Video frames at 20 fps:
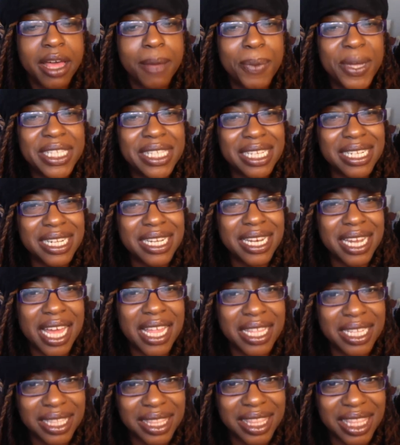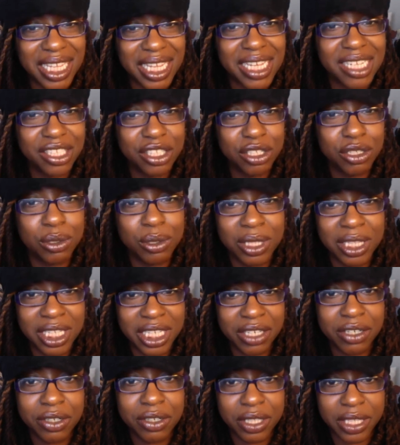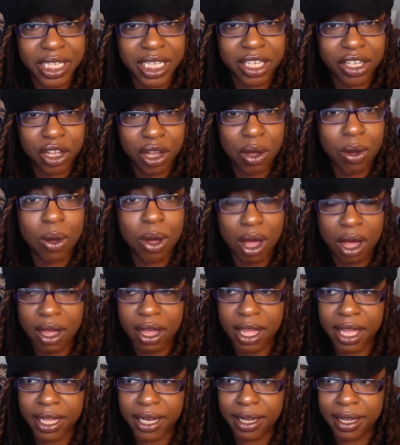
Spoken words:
but it's another thing to literally go on